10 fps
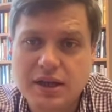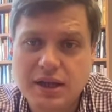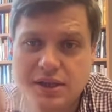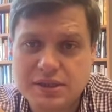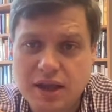
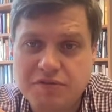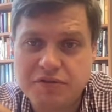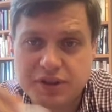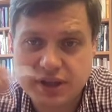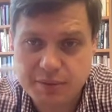and half
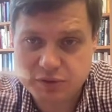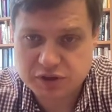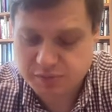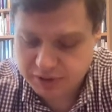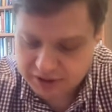of the time
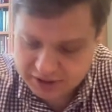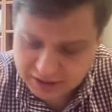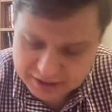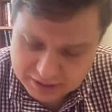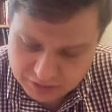you'll spend in
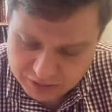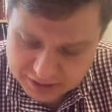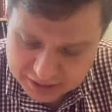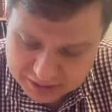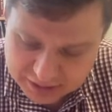6. So
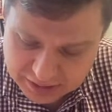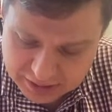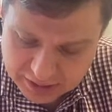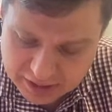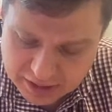this is
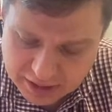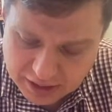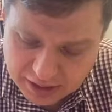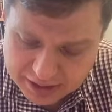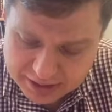the
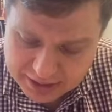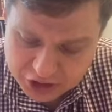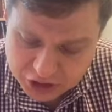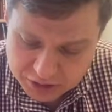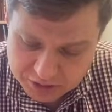
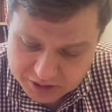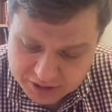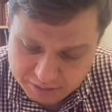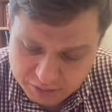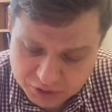stationary
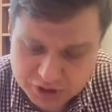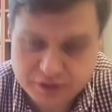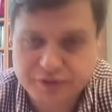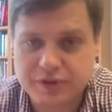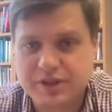distribution for this